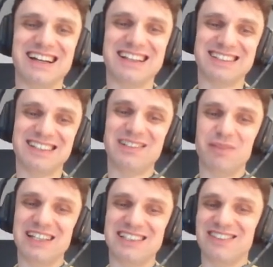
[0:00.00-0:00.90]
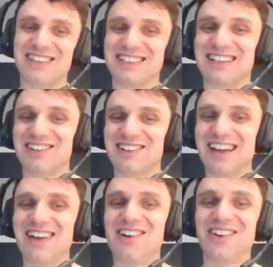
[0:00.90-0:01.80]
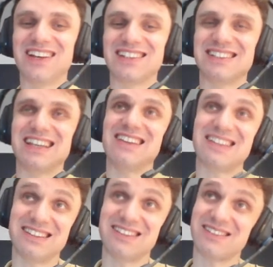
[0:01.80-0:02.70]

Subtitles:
still based on the standard error, you can say that